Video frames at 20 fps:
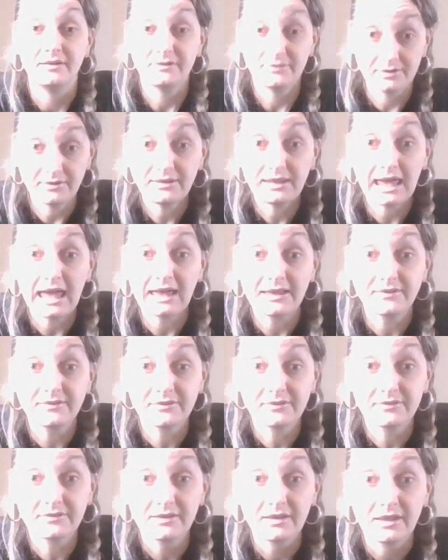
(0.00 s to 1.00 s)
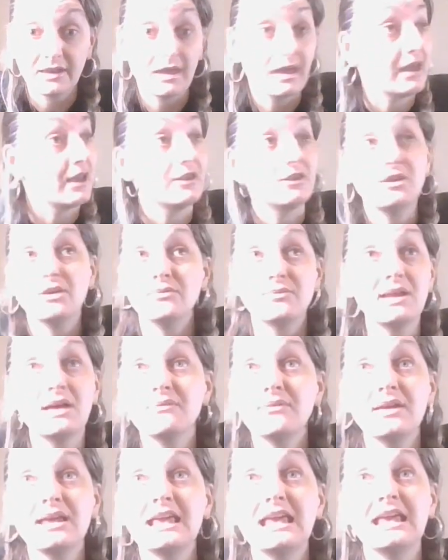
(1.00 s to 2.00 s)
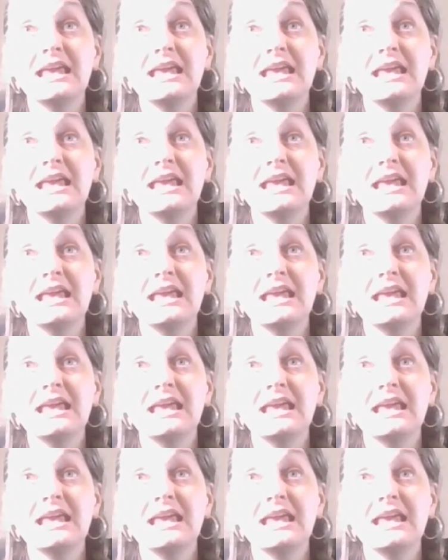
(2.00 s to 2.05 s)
So yes, you've never